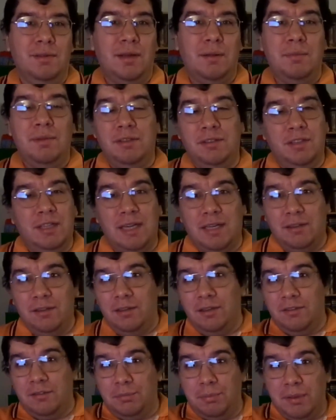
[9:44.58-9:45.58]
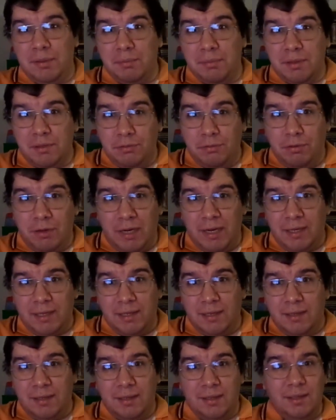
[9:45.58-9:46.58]
I mean, you got Launchpad
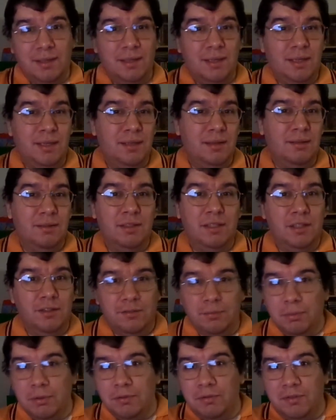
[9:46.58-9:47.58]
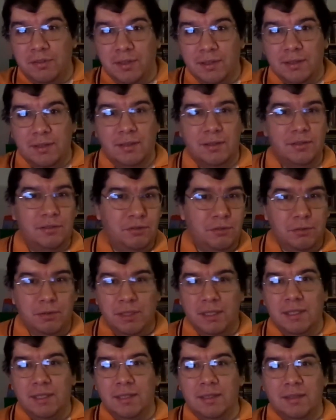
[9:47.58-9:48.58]
McQuack and Gizmoduck
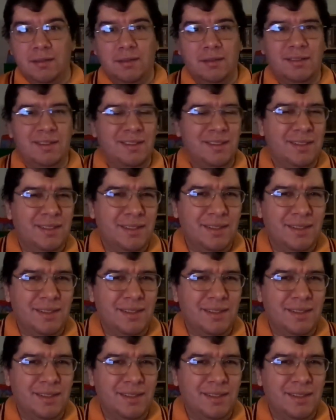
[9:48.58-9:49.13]
joining in.